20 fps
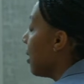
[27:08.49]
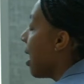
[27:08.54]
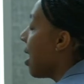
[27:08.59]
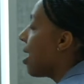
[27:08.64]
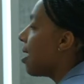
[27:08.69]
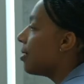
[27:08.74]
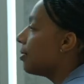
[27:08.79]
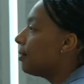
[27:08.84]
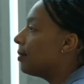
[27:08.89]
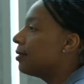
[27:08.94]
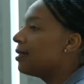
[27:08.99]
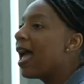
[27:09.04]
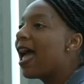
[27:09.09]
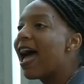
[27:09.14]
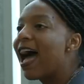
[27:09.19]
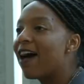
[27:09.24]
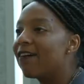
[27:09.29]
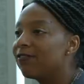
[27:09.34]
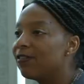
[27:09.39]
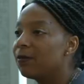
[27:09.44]
uh,
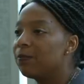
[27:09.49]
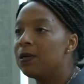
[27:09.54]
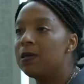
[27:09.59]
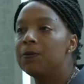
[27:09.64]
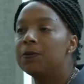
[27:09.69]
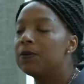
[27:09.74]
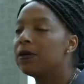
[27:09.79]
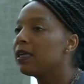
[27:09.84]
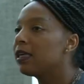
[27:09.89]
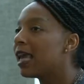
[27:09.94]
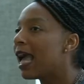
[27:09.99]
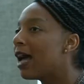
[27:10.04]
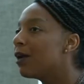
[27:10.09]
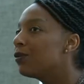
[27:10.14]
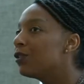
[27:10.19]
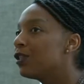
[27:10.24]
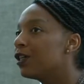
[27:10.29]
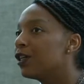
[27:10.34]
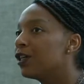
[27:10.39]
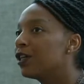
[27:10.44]
staff that people
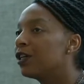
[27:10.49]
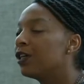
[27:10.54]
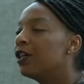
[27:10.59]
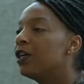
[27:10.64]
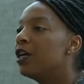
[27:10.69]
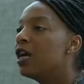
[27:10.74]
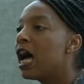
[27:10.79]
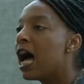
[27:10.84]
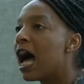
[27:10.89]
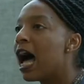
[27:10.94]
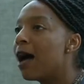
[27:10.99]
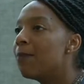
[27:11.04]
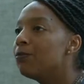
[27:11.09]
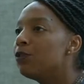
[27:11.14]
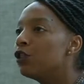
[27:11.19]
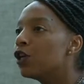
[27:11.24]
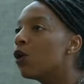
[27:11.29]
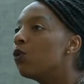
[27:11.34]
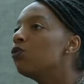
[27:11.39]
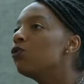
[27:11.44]
encounter um,
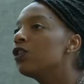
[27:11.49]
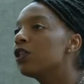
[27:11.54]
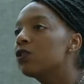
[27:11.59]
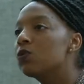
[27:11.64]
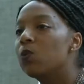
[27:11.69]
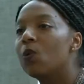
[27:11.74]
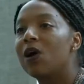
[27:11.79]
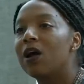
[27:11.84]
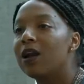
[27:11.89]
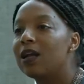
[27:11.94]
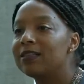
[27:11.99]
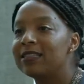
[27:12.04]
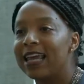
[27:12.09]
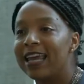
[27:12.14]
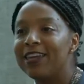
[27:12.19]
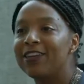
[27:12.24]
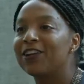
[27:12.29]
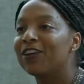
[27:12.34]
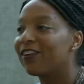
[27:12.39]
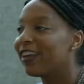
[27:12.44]
don't just want to
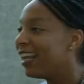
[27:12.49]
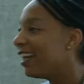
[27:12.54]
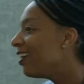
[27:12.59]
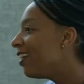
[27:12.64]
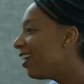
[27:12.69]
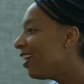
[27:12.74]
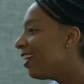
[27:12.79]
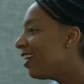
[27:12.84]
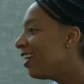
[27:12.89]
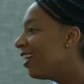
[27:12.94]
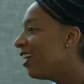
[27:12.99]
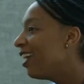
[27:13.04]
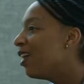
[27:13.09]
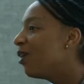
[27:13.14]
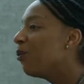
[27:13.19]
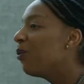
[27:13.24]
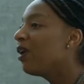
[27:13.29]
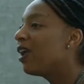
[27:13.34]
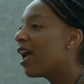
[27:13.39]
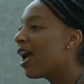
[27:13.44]
take your kidney.
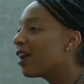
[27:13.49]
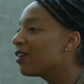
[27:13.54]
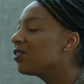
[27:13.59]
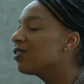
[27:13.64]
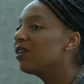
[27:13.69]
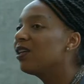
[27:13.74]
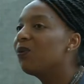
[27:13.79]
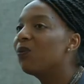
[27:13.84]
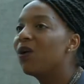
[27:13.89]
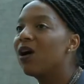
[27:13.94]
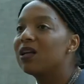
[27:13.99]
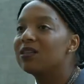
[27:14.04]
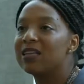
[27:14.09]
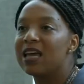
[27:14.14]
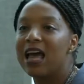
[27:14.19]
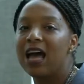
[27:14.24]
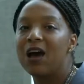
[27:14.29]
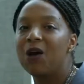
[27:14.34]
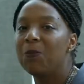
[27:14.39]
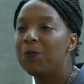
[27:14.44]
We actually want to
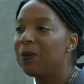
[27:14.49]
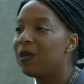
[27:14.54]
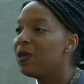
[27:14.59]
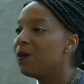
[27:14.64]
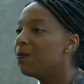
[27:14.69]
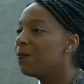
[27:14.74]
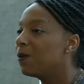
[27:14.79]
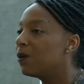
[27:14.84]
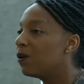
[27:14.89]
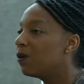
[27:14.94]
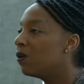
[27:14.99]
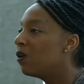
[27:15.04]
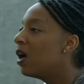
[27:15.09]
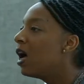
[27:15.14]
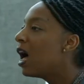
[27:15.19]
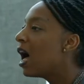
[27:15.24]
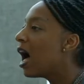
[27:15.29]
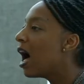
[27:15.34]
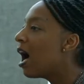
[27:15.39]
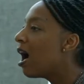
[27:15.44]
help people
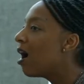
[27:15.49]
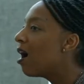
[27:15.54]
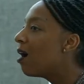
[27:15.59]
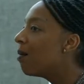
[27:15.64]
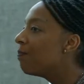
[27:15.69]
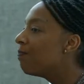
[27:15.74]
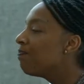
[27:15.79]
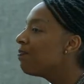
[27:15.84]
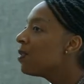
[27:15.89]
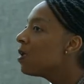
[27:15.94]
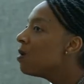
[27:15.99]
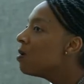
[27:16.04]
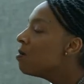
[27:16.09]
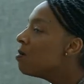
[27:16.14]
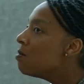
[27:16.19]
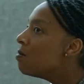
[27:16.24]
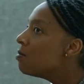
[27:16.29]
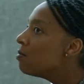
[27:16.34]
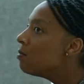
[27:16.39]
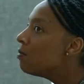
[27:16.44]
um,
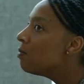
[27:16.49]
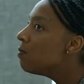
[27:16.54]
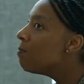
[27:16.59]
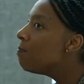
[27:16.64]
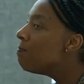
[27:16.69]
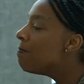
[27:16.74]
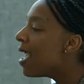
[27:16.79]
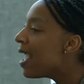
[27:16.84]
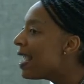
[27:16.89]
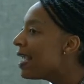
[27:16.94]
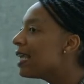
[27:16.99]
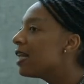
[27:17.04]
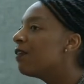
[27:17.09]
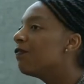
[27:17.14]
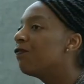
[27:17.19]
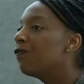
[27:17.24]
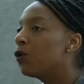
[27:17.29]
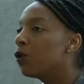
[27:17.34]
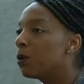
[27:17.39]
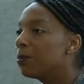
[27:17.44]
make an
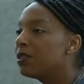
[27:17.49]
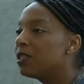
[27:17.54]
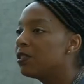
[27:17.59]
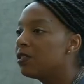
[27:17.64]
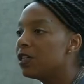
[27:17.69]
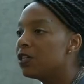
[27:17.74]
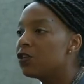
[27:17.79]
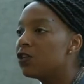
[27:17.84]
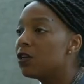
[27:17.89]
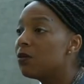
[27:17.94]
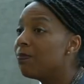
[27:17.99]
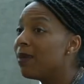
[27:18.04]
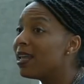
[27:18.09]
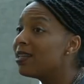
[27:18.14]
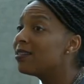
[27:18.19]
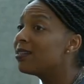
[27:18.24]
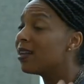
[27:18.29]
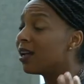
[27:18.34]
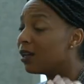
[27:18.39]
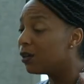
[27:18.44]
informed decision
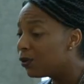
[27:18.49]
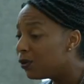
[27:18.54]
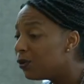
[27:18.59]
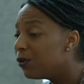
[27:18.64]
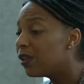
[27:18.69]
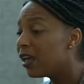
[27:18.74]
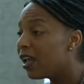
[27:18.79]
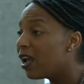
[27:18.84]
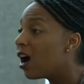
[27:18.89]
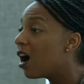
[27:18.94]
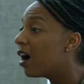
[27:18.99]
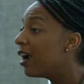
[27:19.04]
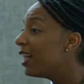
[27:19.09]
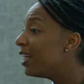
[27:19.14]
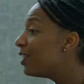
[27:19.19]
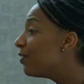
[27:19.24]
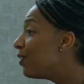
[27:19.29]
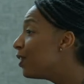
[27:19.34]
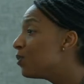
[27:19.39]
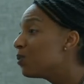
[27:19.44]
based on who they are
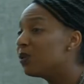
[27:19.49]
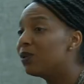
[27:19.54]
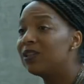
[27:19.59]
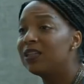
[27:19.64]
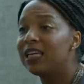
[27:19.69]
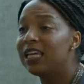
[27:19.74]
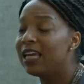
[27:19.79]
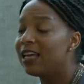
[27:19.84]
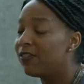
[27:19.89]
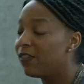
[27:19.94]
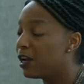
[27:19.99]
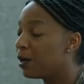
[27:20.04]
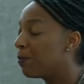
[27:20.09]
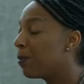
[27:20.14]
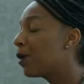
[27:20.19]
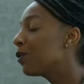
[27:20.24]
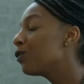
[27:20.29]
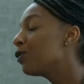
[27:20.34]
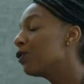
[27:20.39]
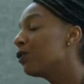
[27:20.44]
individually and their
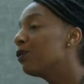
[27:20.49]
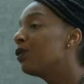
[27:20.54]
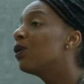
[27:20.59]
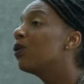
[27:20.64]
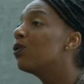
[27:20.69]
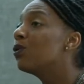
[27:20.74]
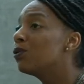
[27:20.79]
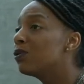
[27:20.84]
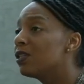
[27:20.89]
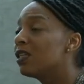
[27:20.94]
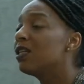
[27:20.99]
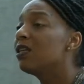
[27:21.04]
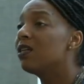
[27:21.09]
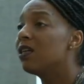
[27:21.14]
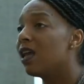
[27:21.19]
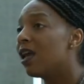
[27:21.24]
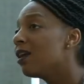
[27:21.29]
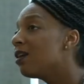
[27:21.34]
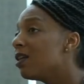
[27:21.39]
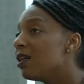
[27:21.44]
personal goals
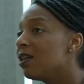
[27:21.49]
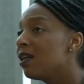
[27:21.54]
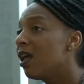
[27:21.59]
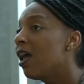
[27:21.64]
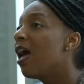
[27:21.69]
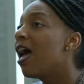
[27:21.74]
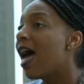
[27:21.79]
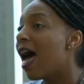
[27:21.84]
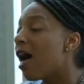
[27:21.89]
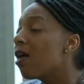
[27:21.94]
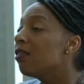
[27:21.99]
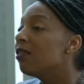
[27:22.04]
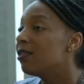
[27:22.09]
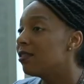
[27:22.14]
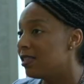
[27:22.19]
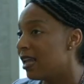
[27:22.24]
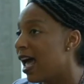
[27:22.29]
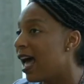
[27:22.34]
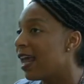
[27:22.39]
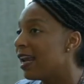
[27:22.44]
and, and health
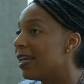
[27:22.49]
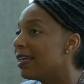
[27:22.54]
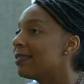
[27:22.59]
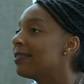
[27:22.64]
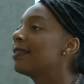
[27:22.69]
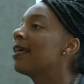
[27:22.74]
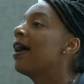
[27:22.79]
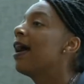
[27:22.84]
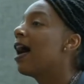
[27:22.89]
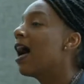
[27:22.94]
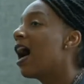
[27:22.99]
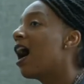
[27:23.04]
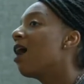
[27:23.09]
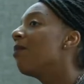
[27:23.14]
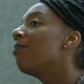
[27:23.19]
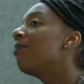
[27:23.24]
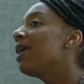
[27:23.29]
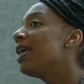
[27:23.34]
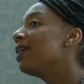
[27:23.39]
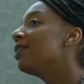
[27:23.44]
status,
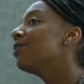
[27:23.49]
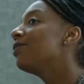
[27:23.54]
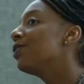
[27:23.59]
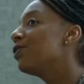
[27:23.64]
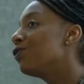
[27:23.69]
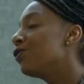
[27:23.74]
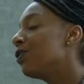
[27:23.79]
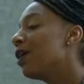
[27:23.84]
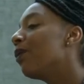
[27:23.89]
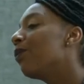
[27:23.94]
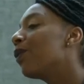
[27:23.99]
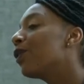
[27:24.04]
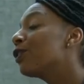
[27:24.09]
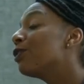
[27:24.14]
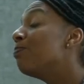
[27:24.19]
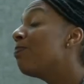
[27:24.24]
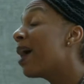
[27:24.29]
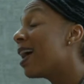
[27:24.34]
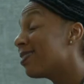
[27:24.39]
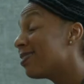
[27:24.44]
um, make a decision that
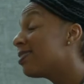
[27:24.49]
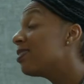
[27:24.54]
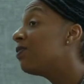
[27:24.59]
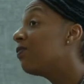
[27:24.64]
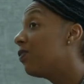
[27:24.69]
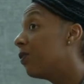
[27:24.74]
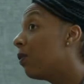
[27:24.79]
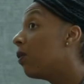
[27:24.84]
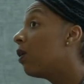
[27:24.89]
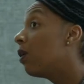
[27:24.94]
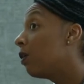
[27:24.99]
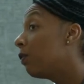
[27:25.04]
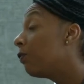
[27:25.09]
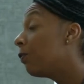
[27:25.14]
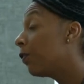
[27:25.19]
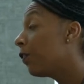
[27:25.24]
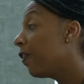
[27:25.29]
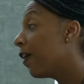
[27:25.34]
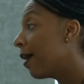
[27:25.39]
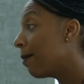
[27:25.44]
works best for,
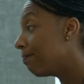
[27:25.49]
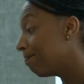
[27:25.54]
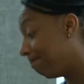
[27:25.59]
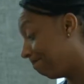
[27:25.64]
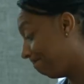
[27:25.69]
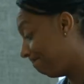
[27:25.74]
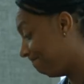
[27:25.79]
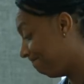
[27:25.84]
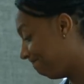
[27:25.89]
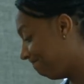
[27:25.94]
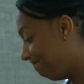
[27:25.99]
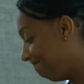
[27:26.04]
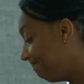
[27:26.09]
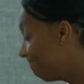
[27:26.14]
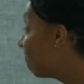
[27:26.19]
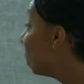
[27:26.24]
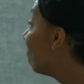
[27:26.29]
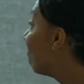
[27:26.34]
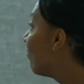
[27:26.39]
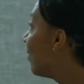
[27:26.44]
for them.
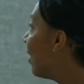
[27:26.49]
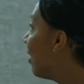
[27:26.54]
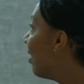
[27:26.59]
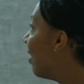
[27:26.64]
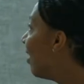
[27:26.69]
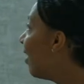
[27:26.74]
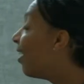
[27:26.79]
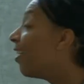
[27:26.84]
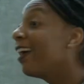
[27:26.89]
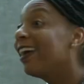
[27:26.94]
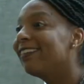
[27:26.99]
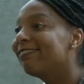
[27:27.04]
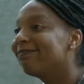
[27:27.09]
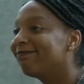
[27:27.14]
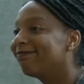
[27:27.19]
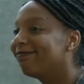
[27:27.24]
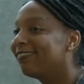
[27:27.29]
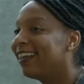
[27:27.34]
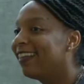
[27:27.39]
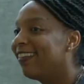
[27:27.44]
All right,
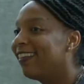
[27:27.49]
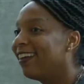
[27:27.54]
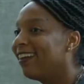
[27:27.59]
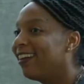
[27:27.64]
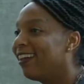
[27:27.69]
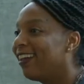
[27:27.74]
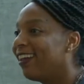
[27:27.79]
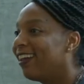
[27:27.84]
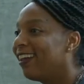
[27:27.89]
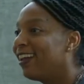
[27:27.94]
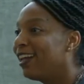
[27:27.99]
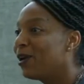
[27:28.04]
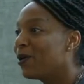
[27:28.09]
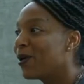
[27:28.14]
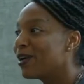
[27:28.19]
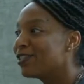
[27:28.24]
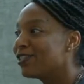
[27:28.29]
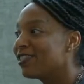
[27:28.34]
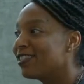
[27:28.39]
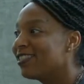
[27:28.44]
and then any
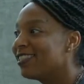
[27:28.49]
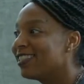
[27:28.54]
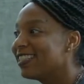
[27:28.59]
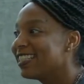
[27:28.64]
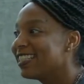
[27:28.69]
questions?